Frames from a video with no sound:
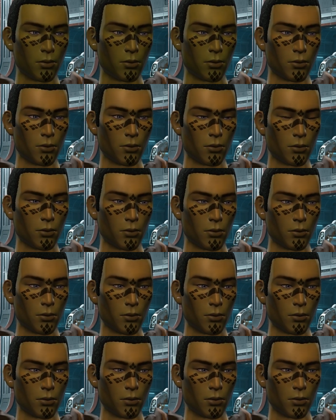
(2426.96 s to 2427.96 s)

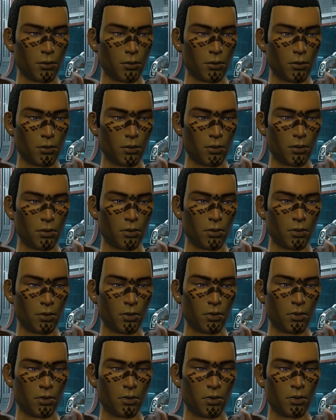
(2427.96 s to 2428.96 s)

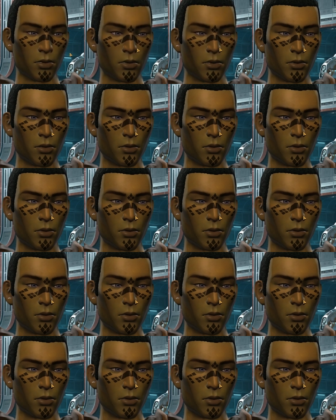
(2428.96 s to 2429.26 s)
Nothing is said.